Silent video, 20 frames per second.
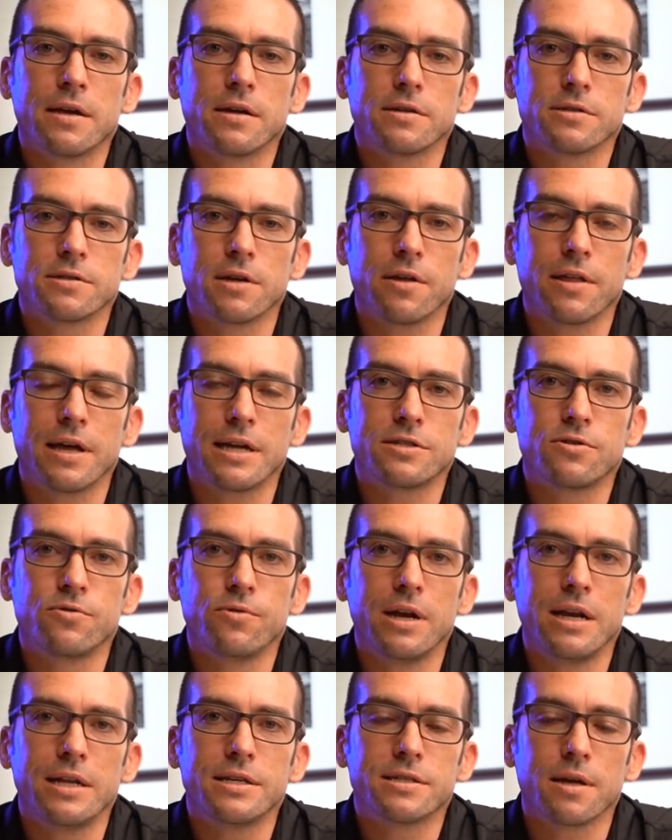So that's
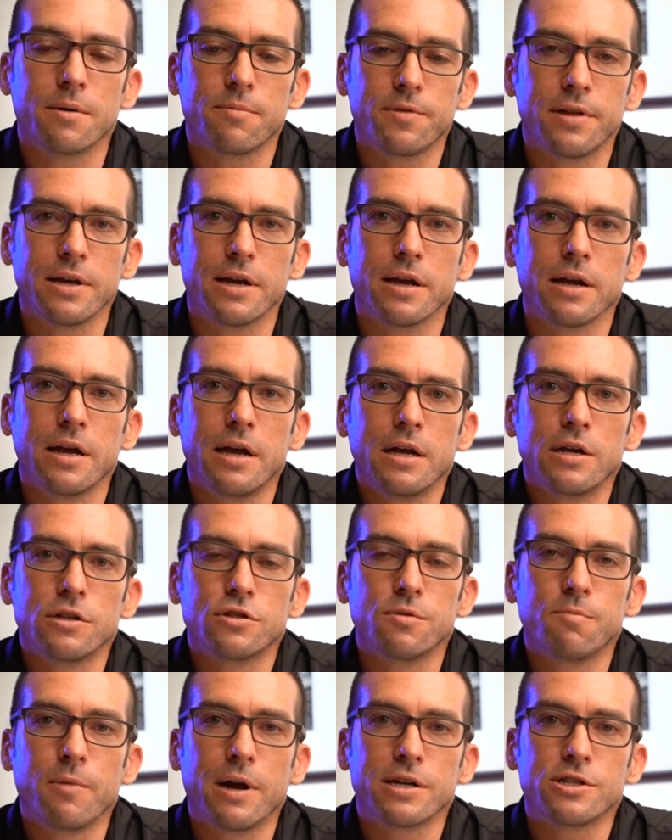really something
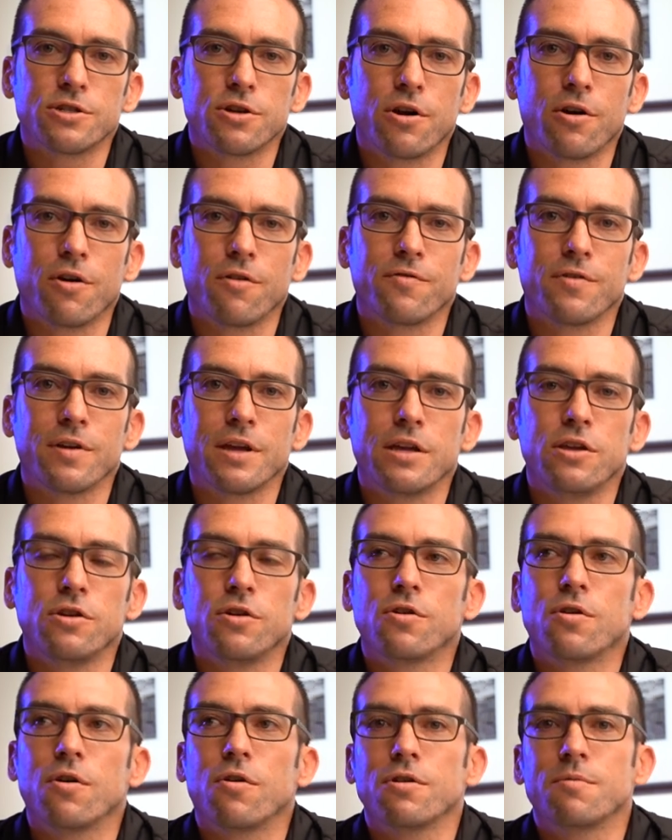to make sure of. You
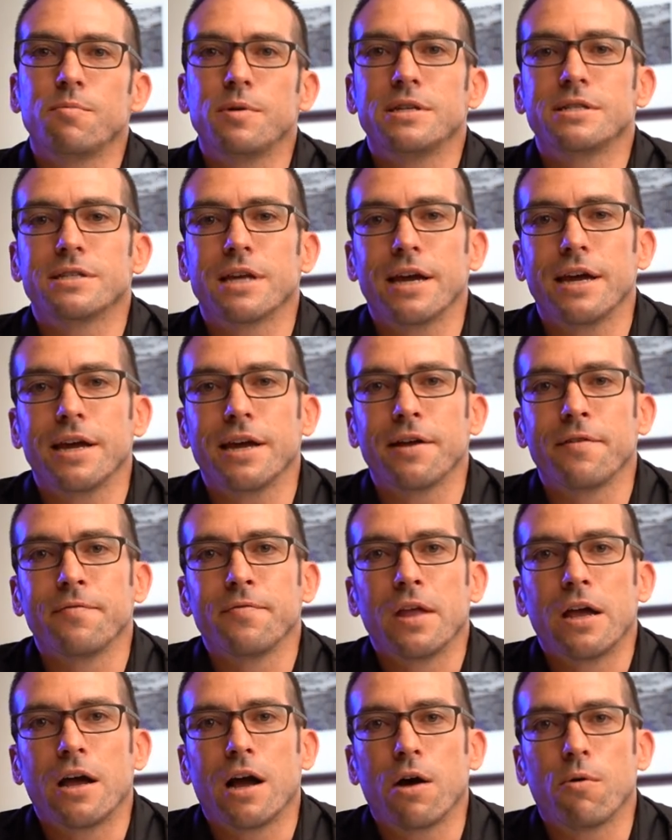can't be saying,
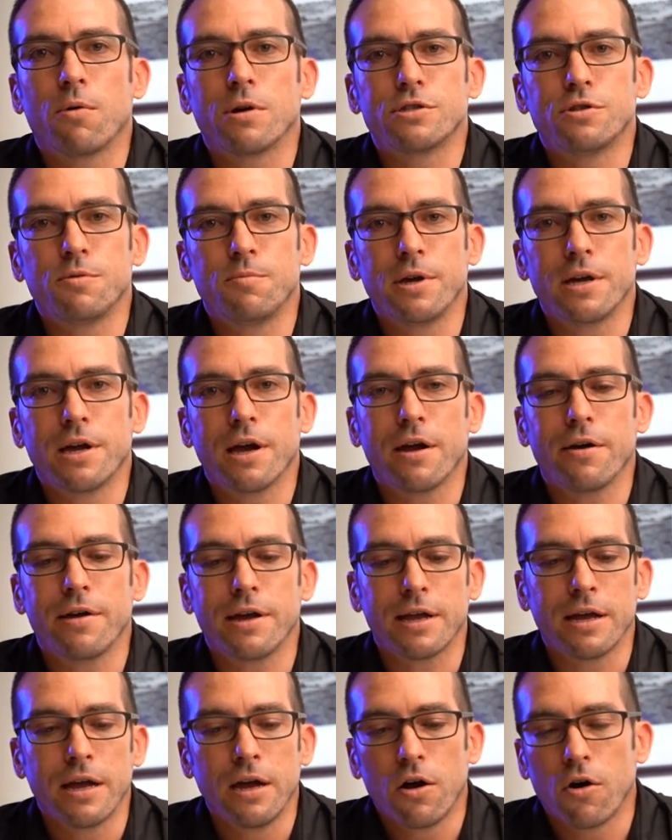I want to be
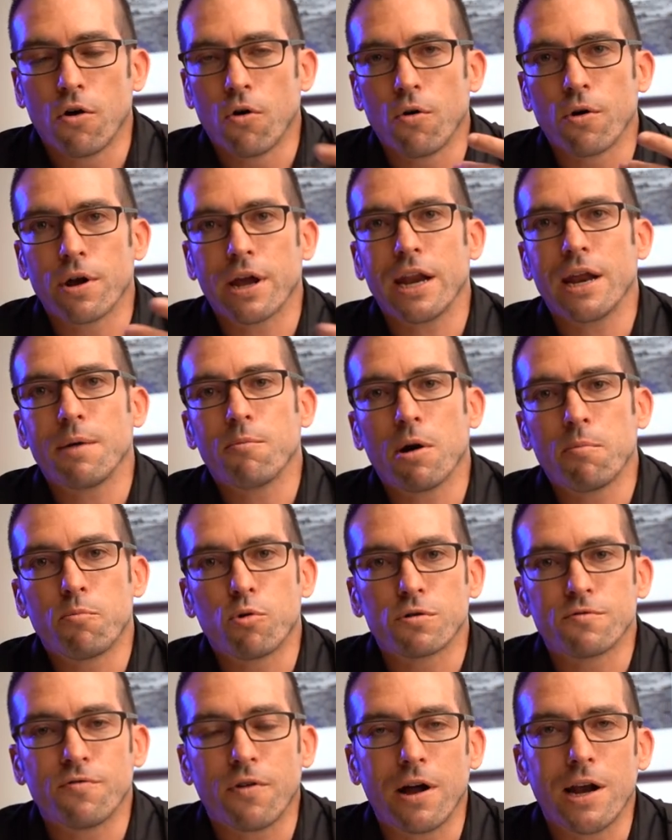going or getting my
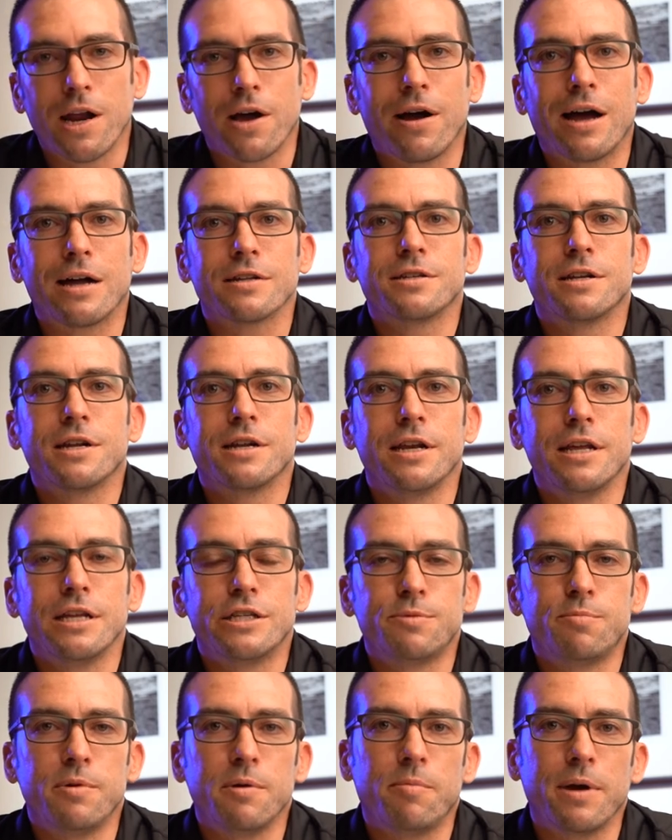portfolio out and it needs
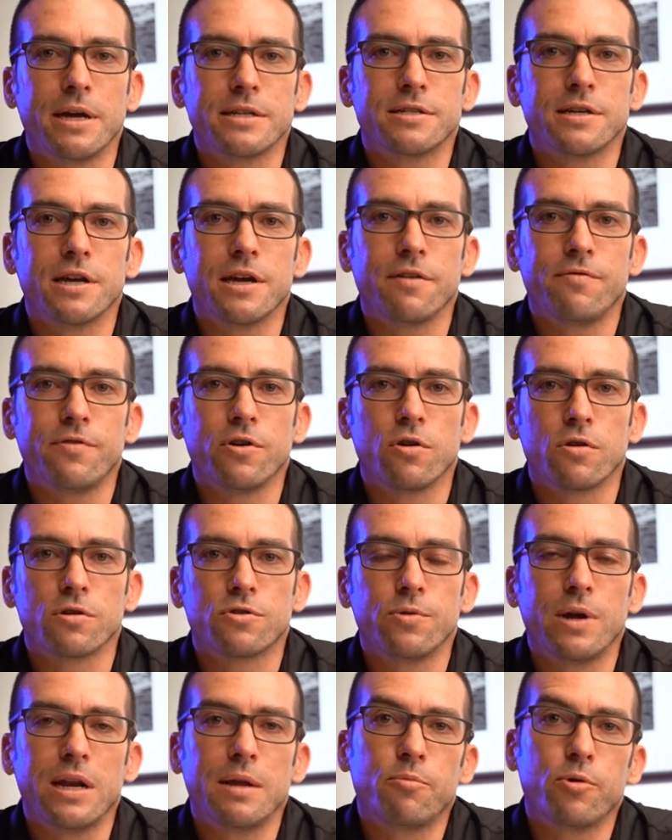to be better, if you're not
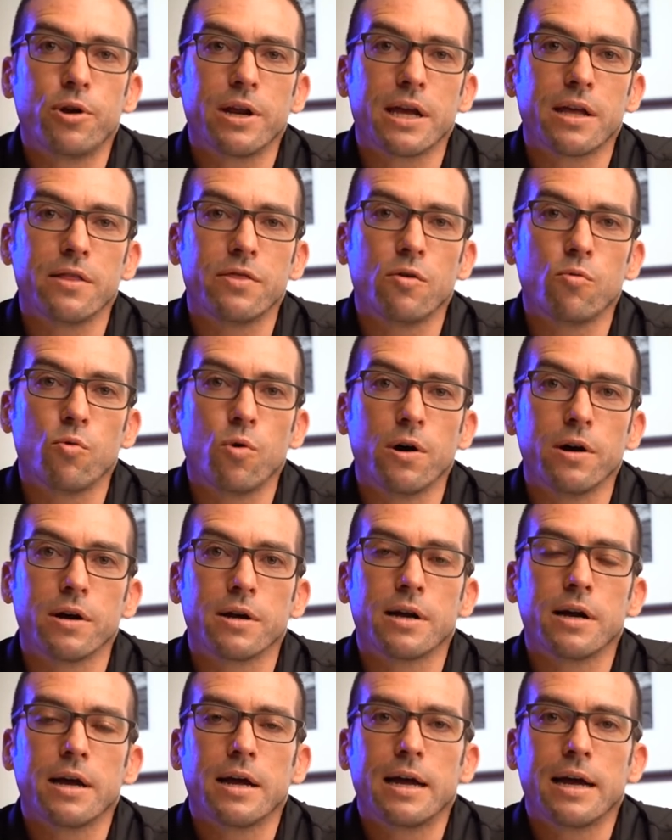really putting in the work
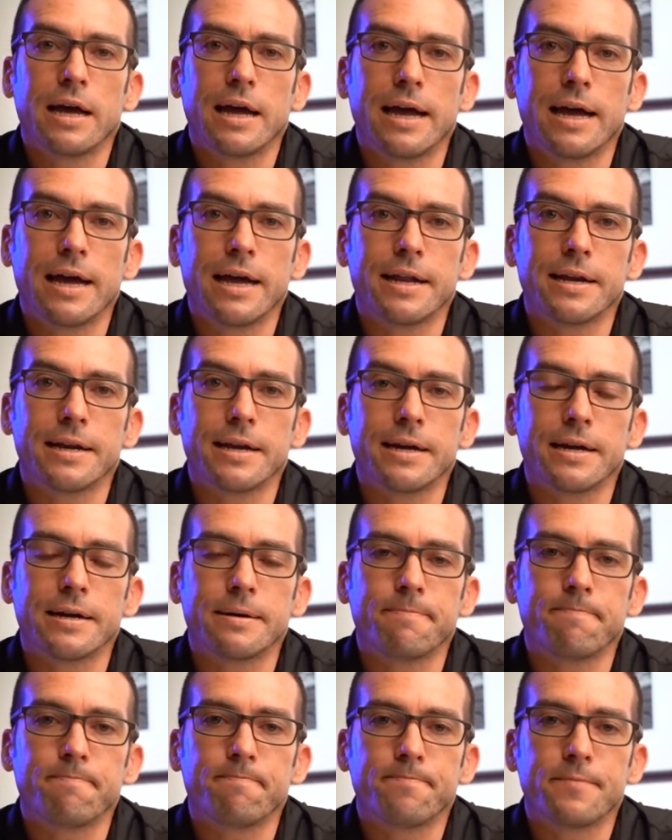and
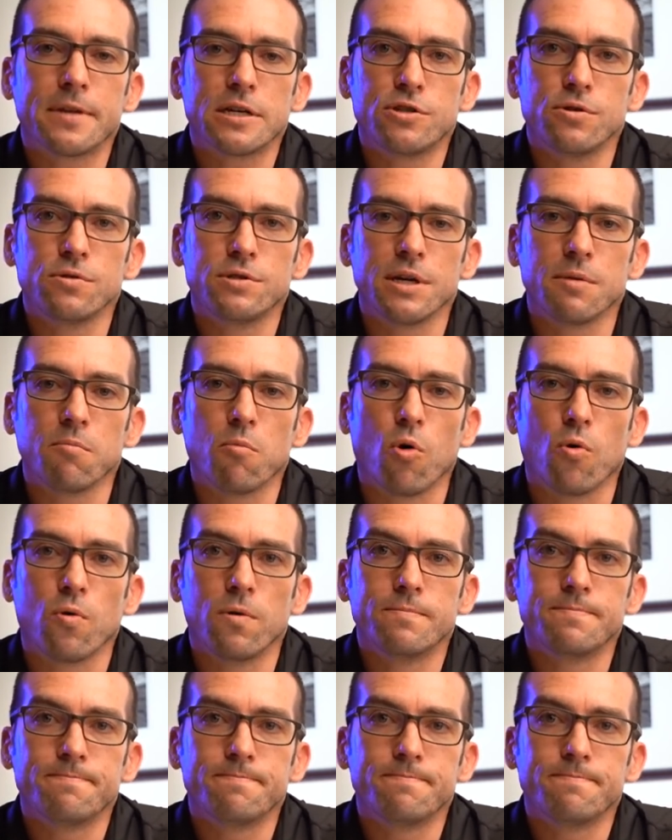shooting more.